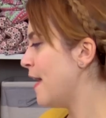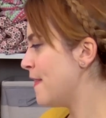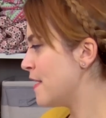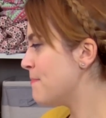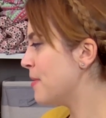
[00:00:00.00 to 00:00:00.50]

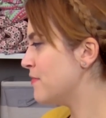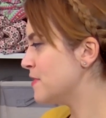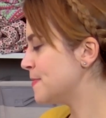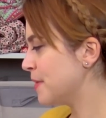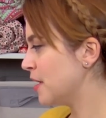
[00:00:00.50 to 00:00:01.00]
And then above
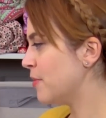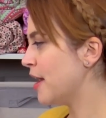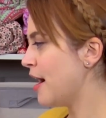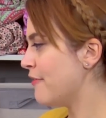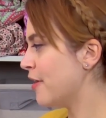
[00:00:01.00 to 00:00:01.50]
the speed,
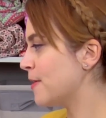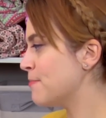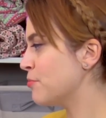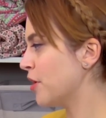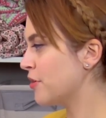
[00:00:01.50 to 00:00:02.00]
we have our
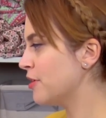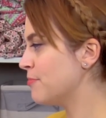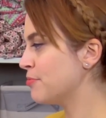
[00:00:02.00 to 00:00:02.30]
embroidery